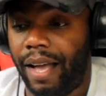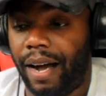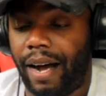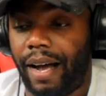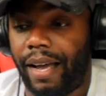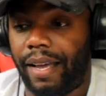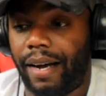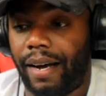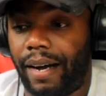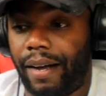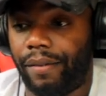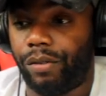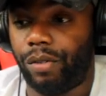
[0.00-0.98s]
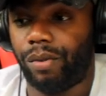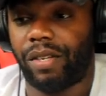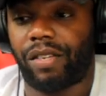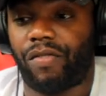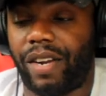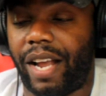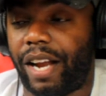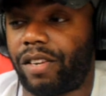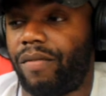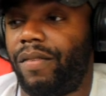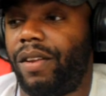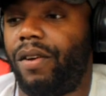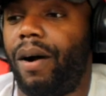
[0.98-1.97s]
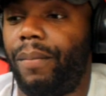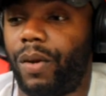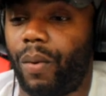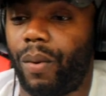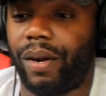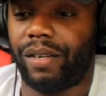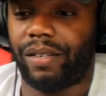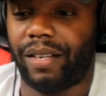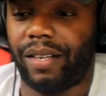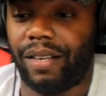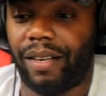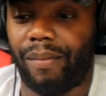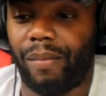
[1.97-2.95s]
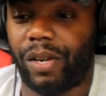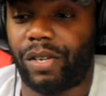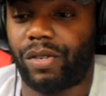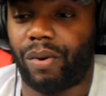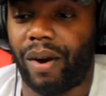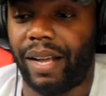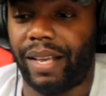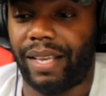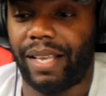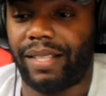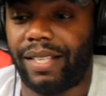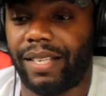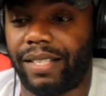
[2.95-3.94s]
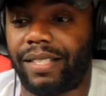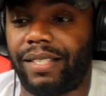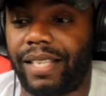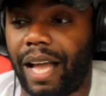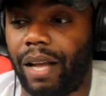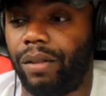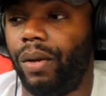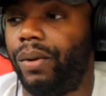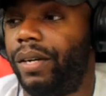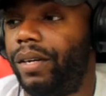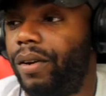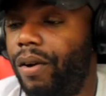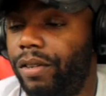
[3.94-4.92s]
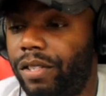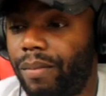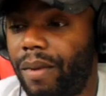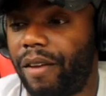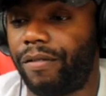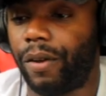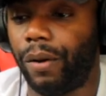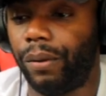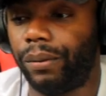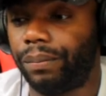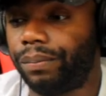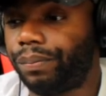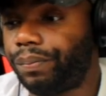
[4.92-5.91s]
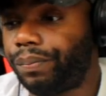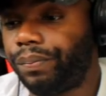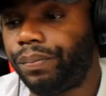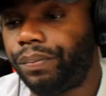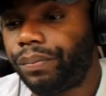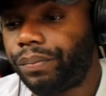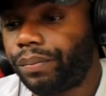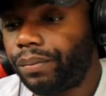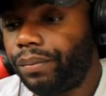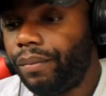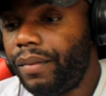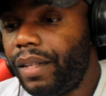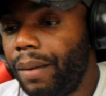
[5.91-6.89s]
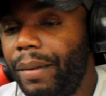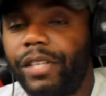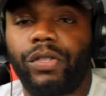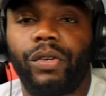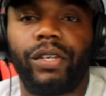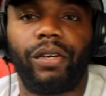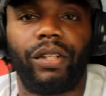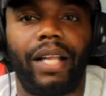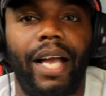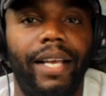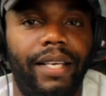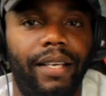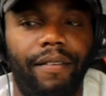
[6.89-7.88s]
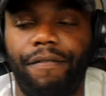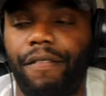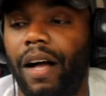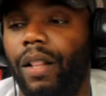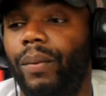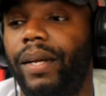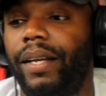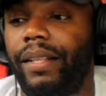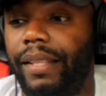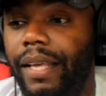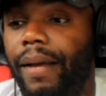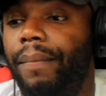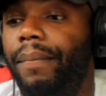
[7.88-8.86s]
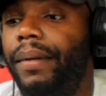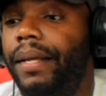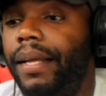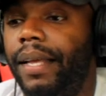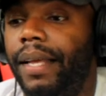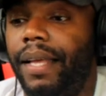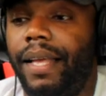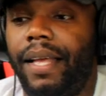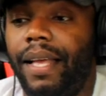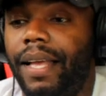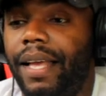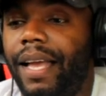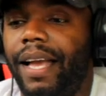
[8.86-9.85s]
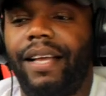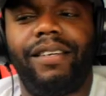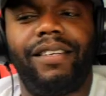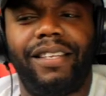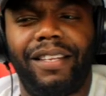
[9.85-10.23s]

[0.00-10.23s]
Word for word: I uh, do this reaction video, I'm going to make sure I get this downloaded onto my phone. Make sure you're liking, following them. And